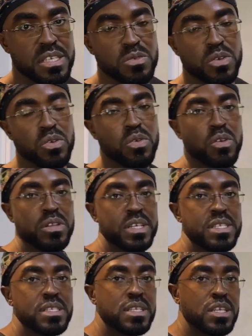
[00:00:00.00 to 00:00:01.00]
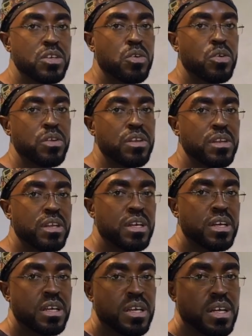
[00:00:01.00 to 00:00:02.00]
is what they call the silicone
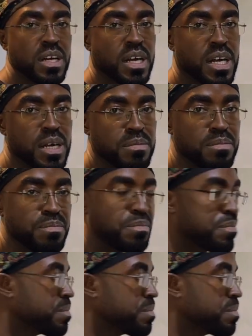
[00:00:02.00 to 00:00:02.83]
um,